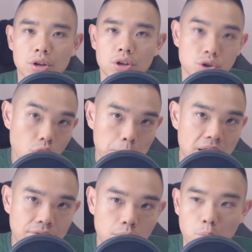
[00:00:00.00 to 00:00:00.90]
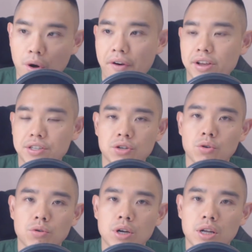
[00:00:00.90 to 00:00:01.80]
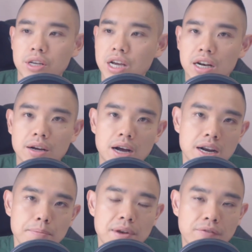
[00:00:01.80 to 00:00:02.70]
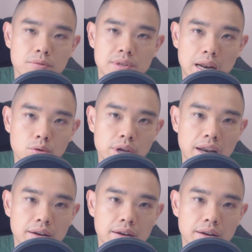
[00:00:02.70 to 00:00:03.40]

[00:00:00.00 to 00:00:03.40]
your platform, whereas, the other platforms that I look at,